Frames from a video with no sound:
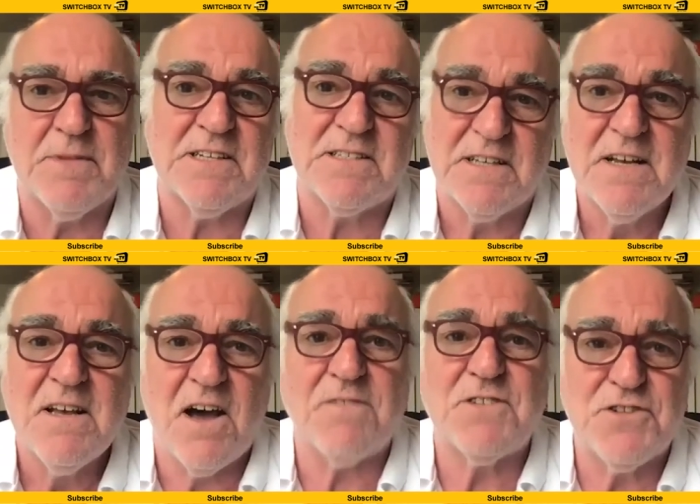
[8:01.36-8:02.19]
it's
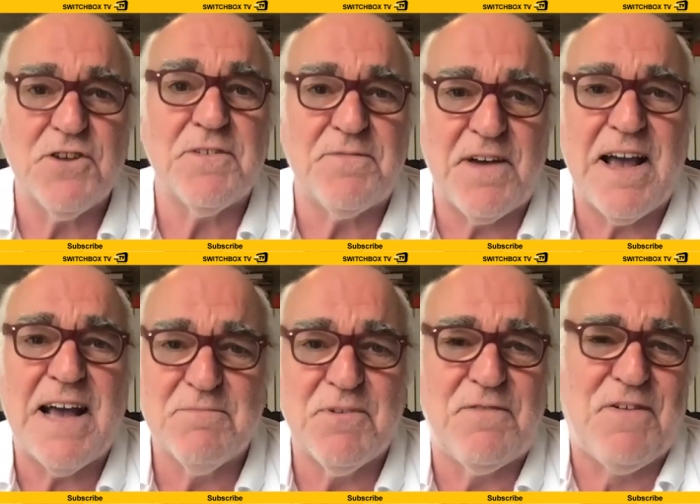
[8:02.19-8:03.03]
after doing the
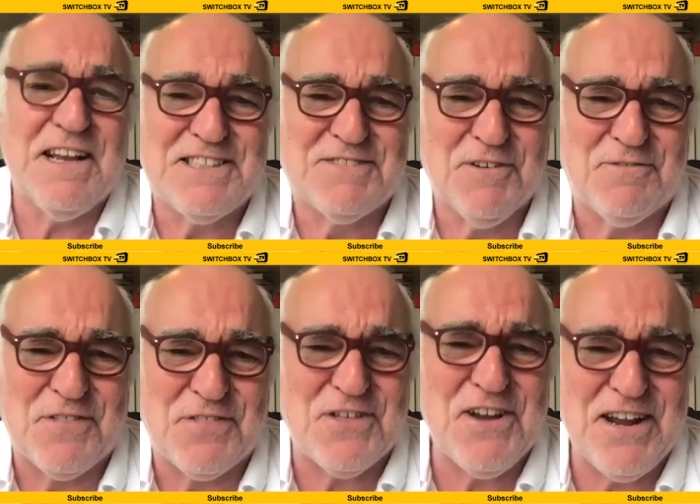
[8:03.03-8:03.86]
Edinburgh Festival for
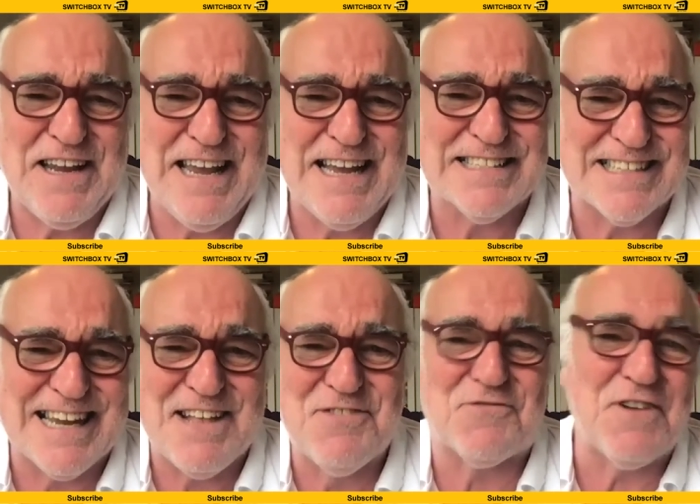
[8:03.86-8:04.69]
30 years and
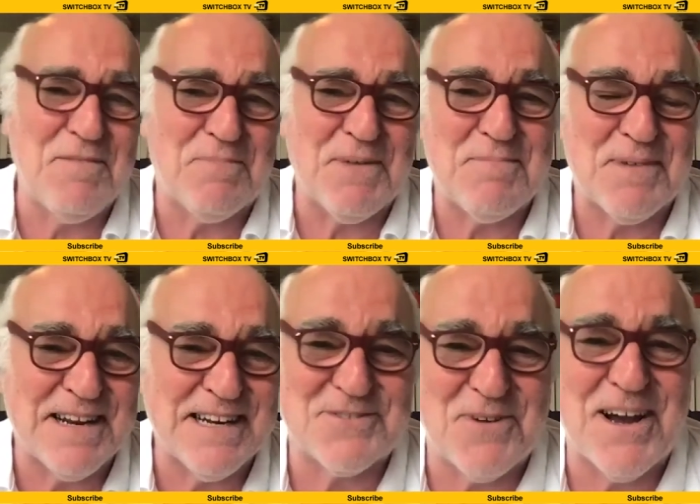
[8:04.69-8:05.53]
getting three people in,
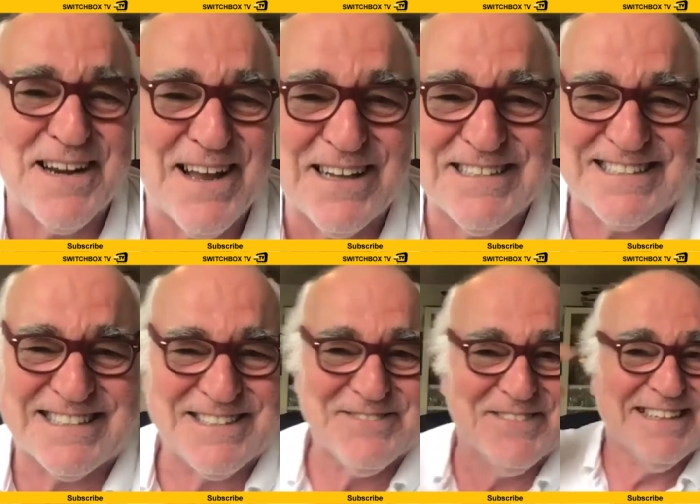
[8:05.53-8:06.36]
it's quite nice
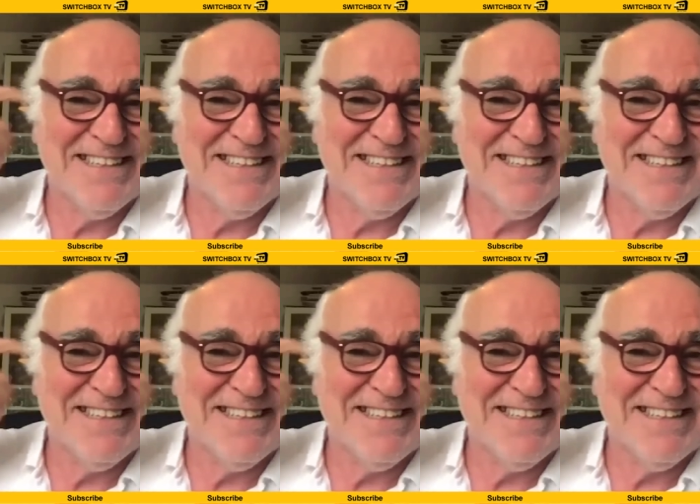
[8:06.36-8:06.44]
to